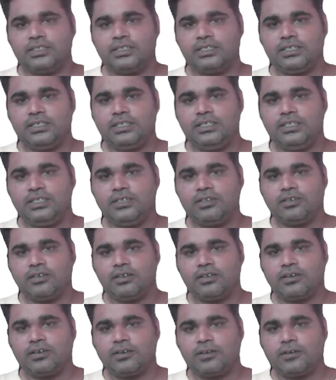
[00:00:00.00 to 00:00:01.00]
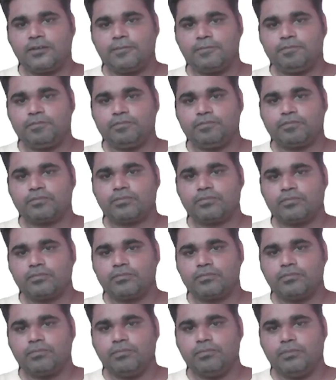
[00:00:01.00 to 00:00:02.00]
inner
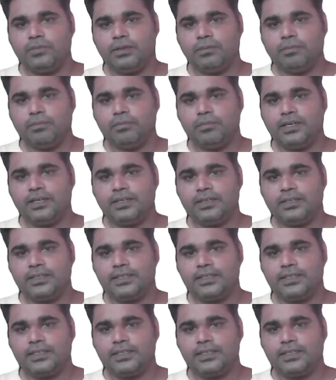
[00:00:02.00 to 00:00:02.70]
membrane.